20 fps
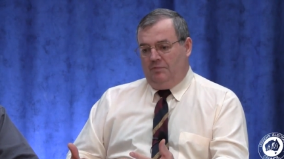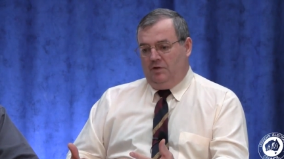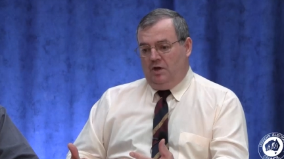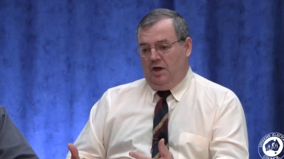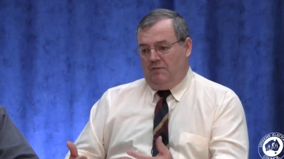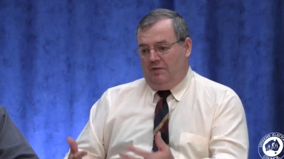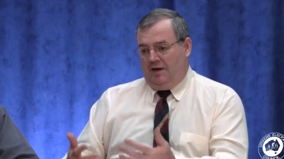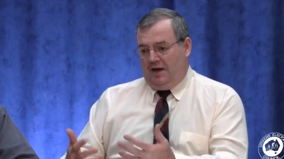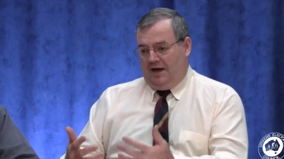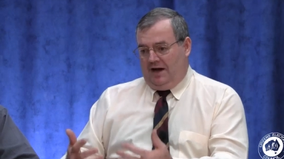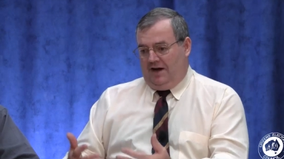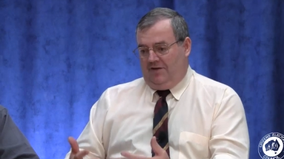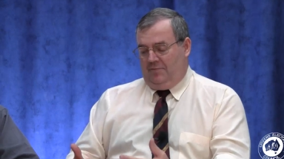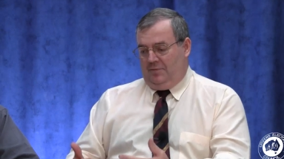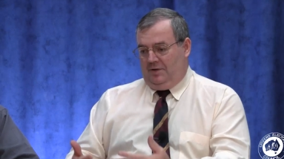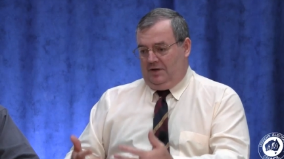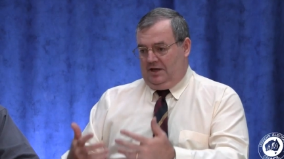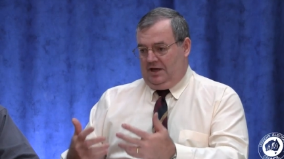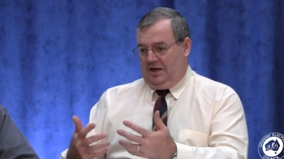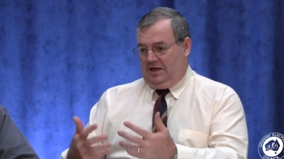you have a
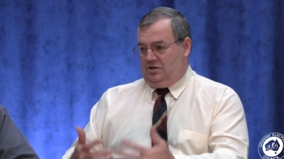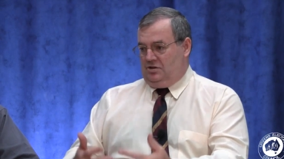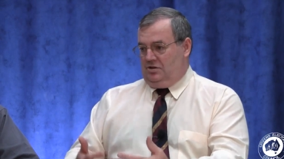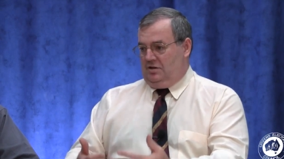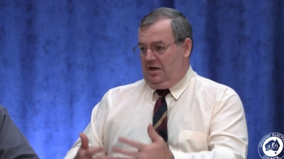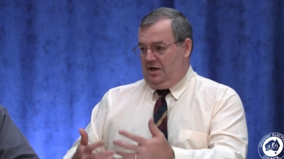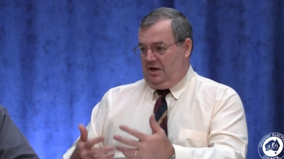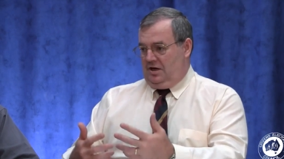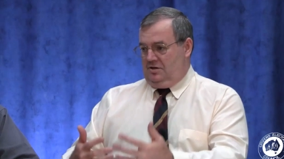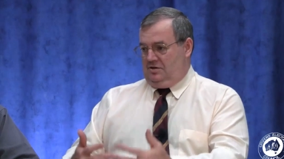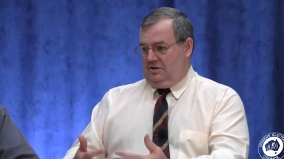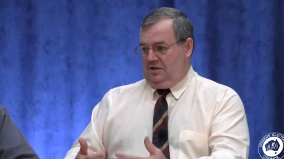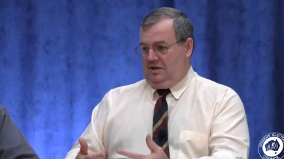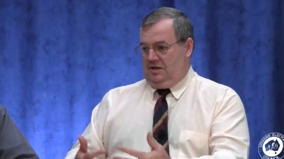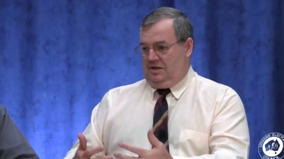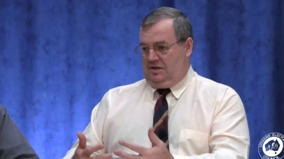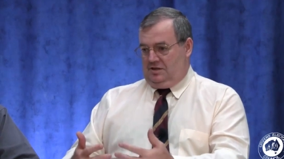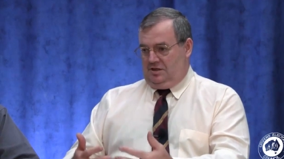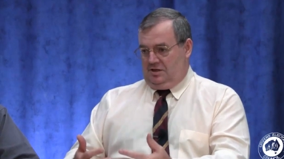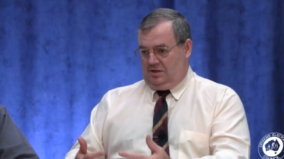government that actually goes
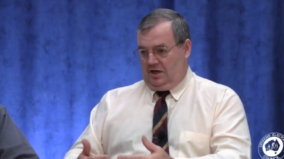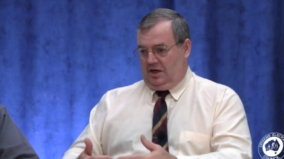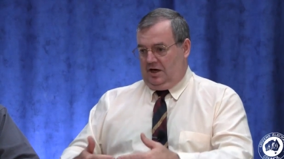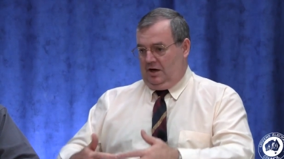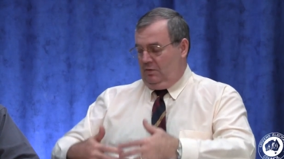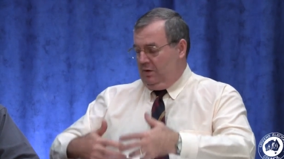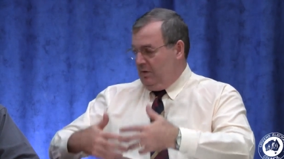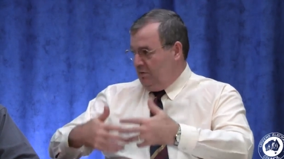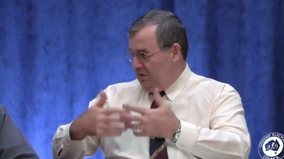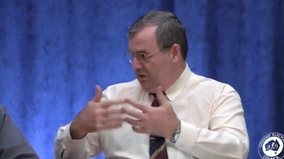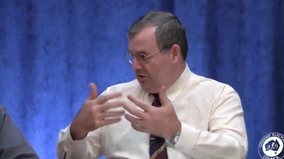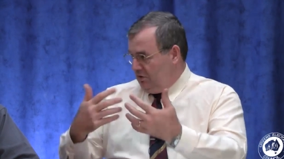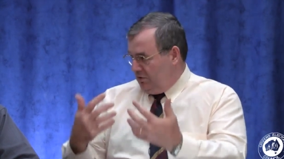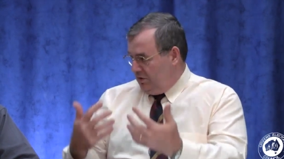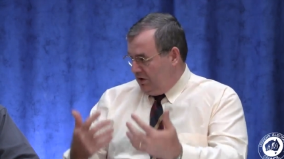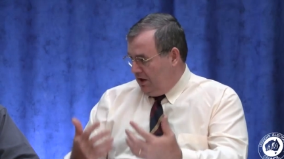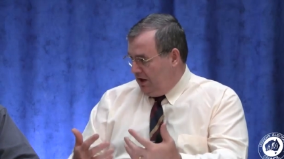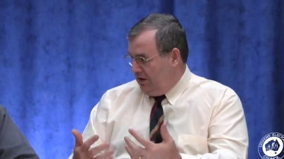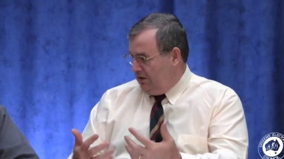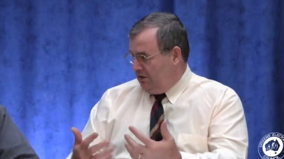in and says, okay, we want to
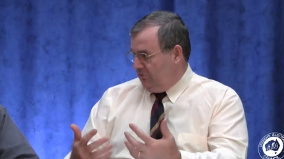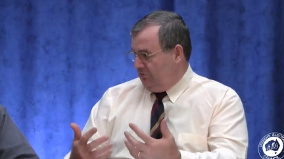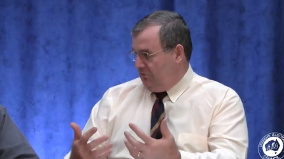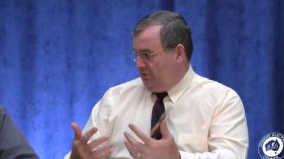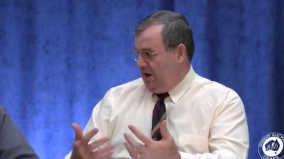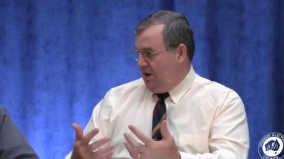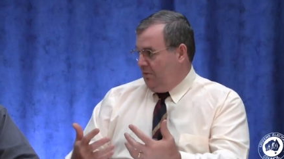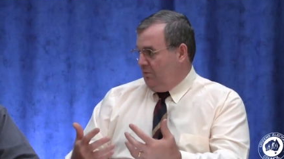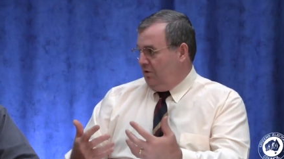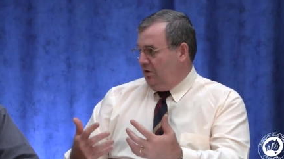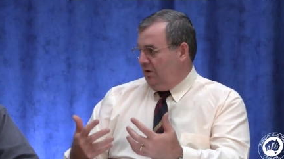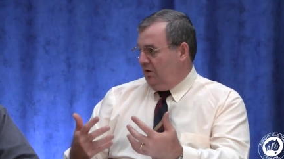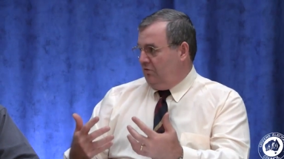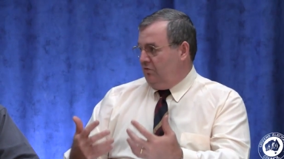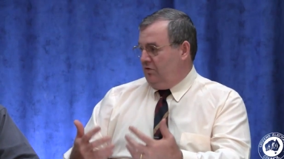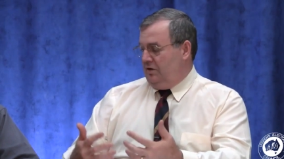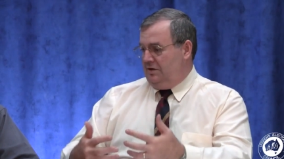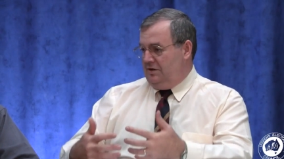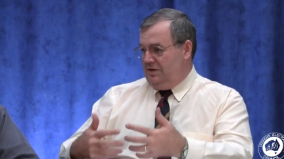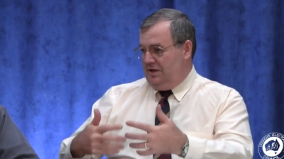create the framework
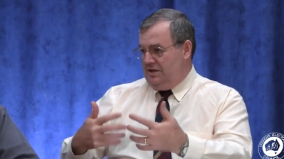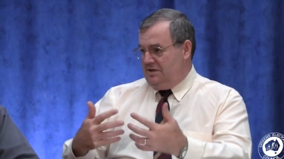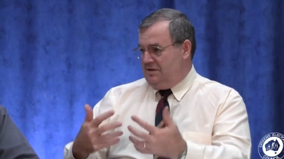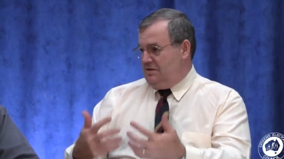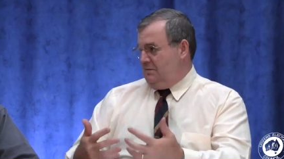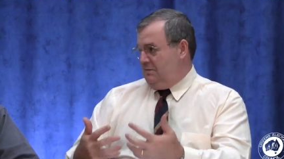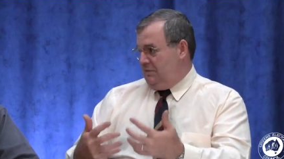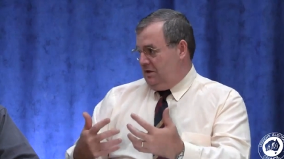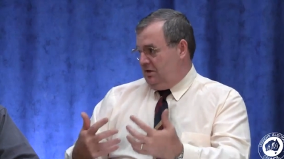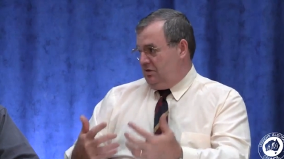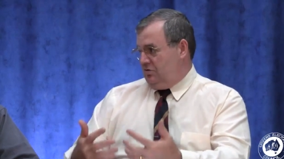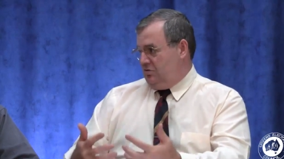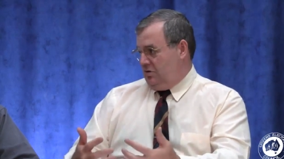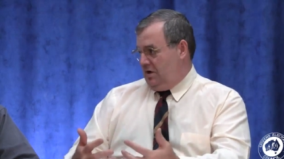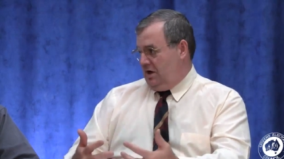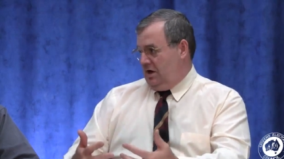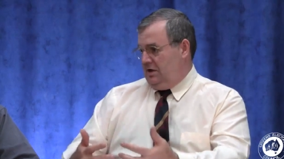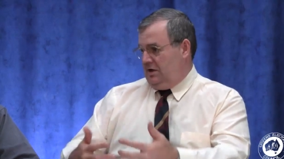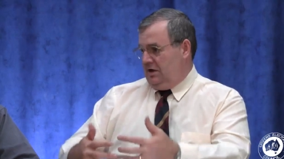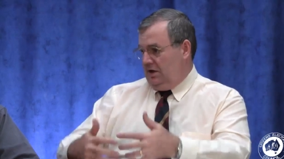for a decent meat
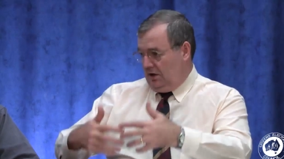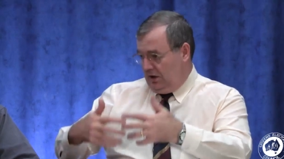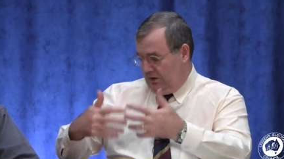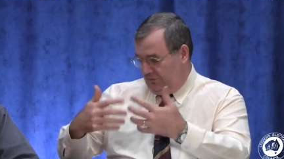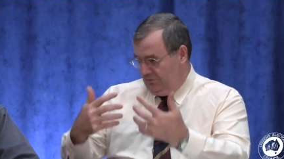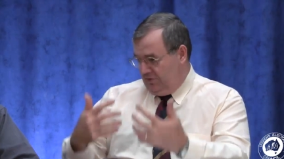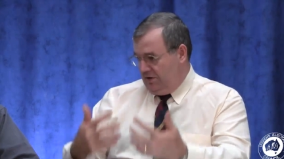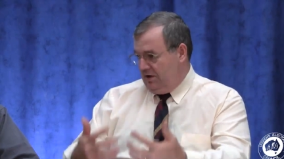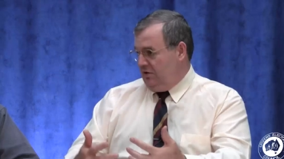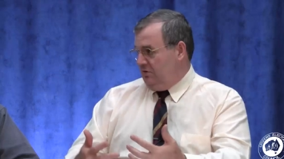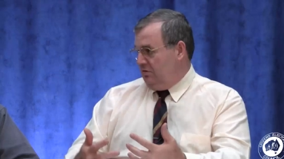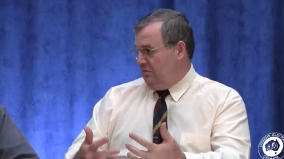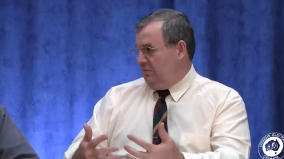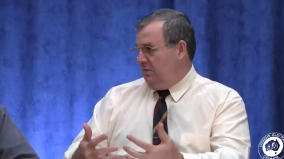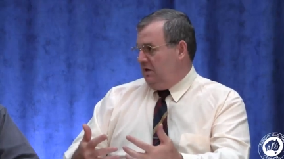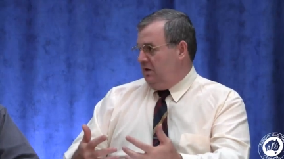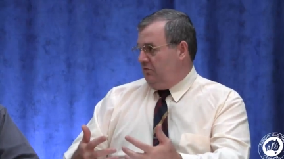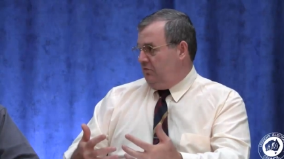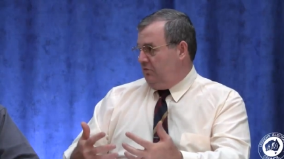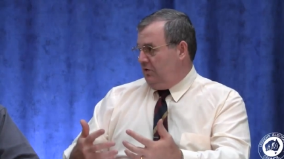trade, a very good
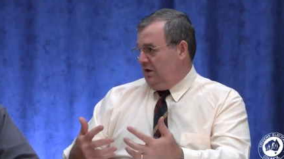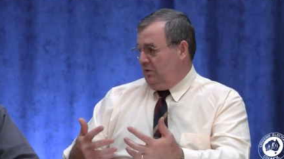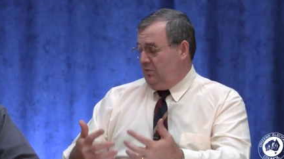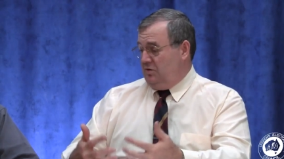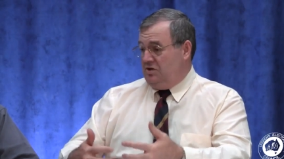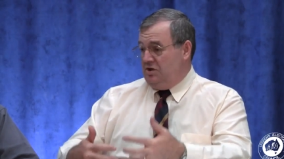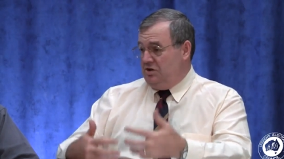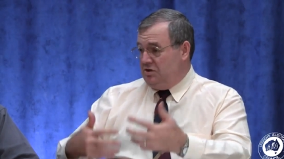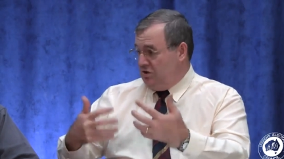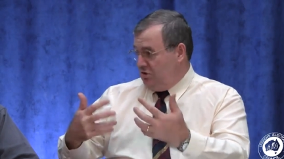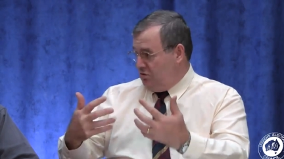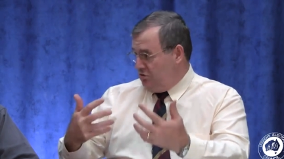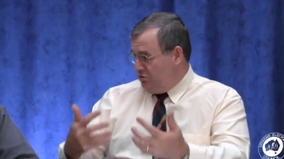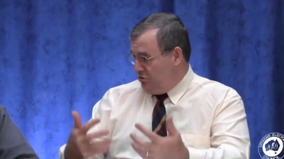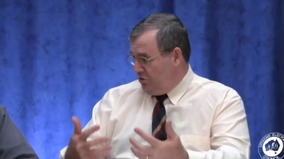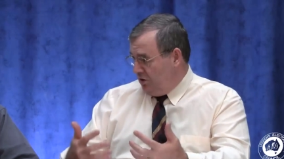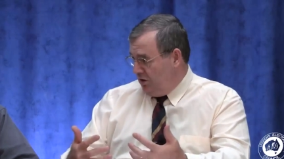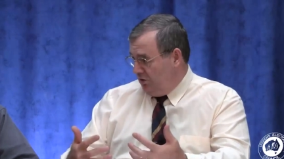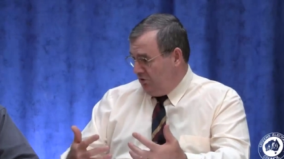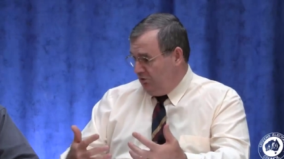meat trade, which is
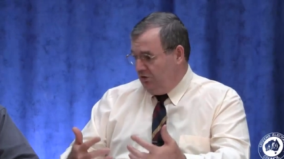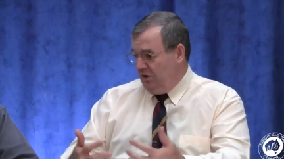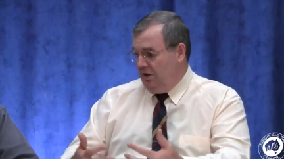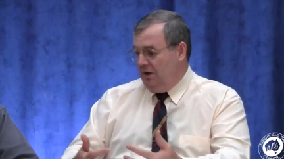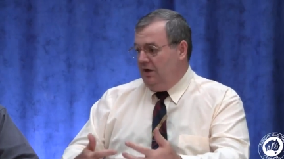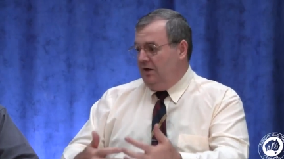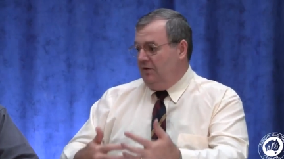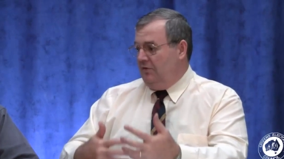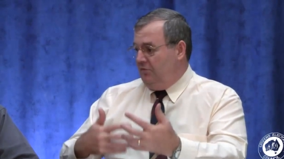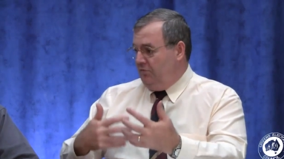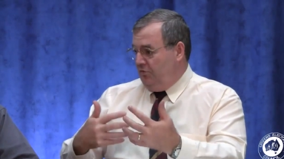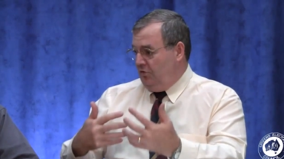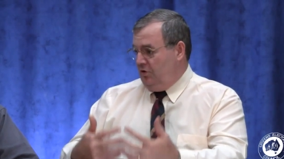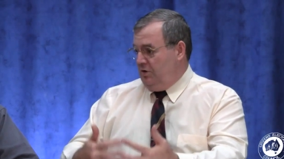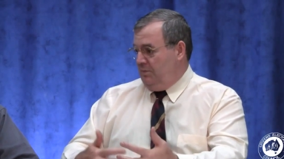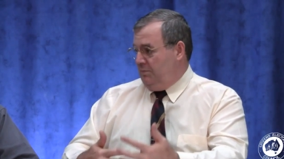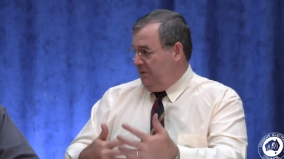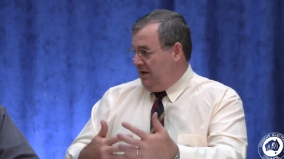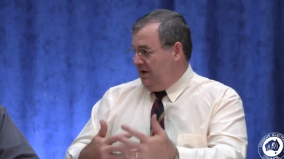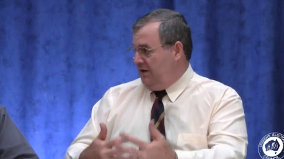controlled for
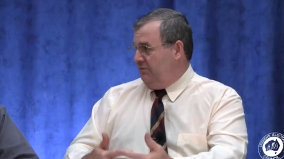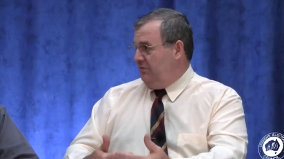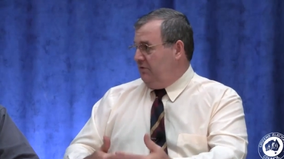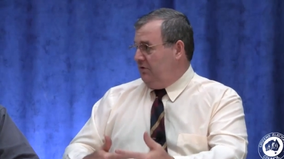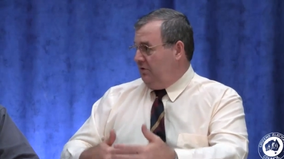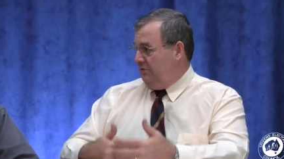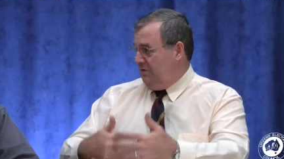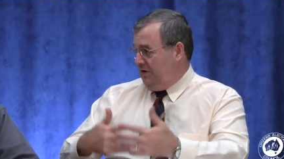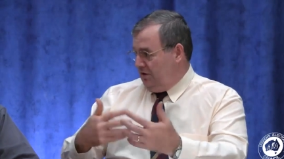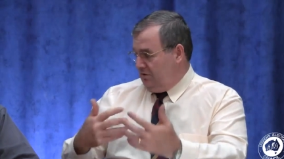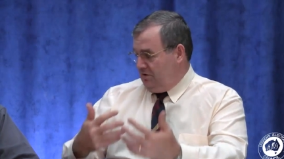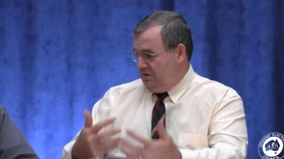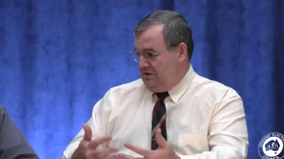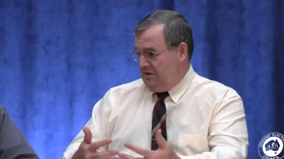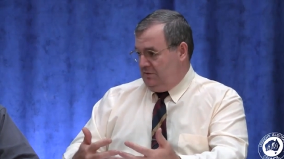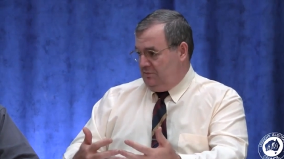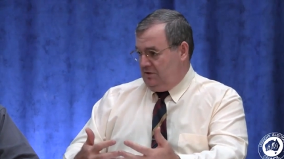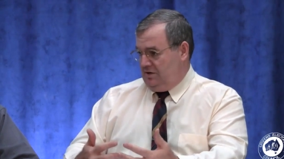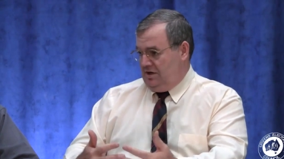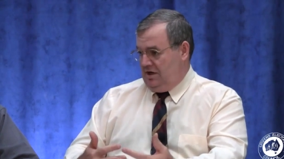the benefit of
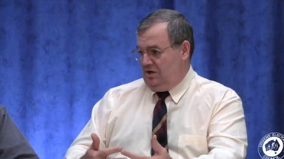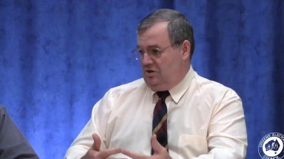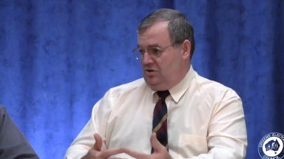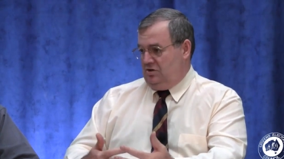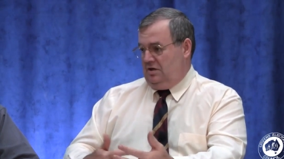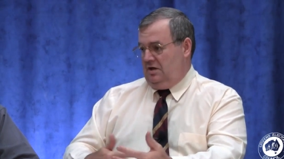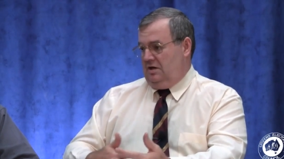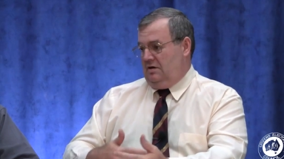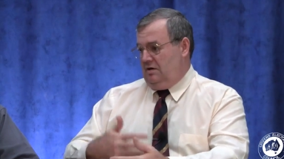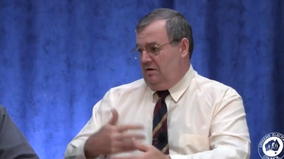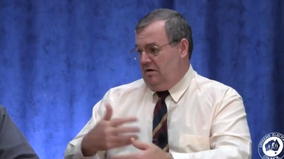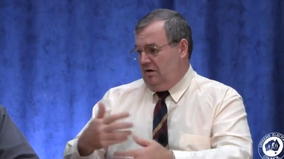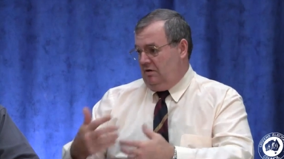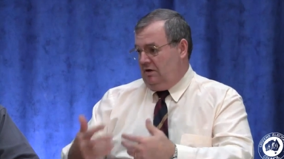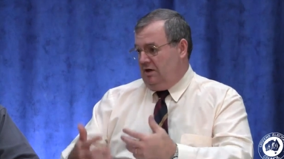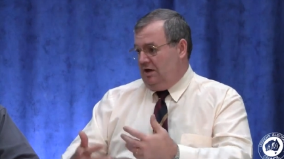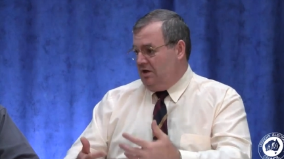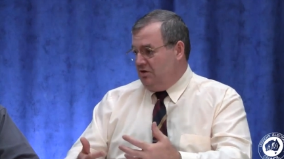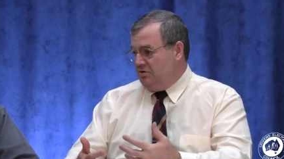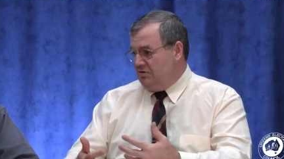increasing production in our own
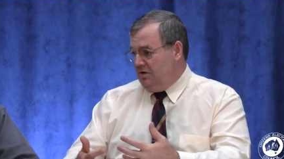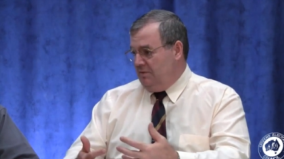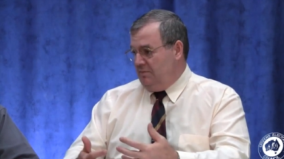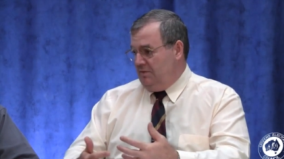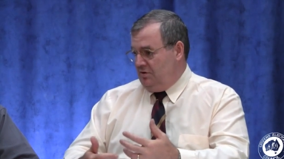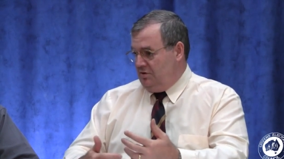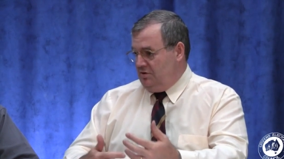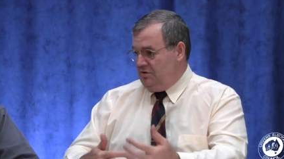country, but